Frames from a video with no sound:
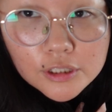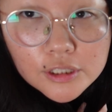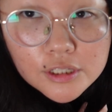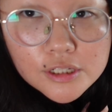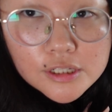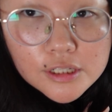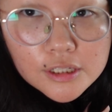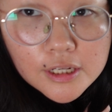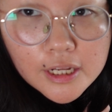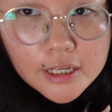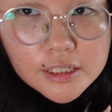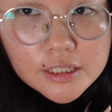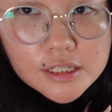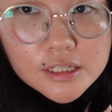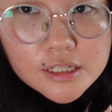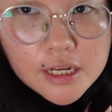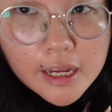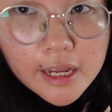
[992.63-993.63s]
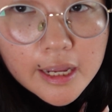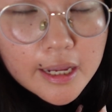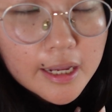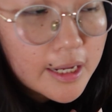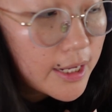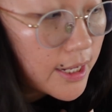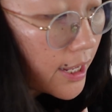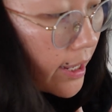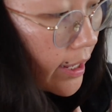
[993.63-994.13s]
It's the next
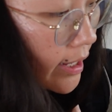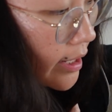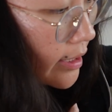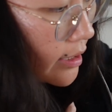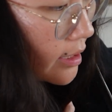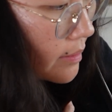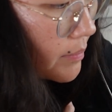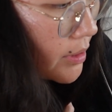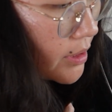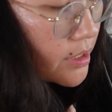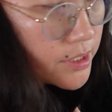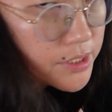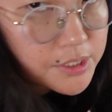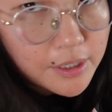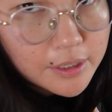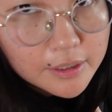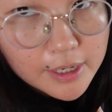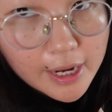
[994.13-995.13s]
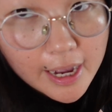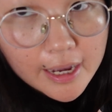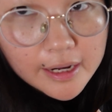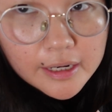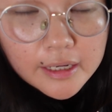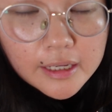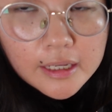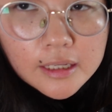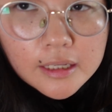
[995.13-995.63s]
day, and I'm gonna start
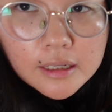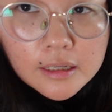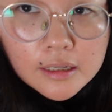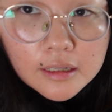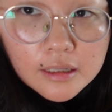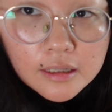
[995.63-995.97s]
adding in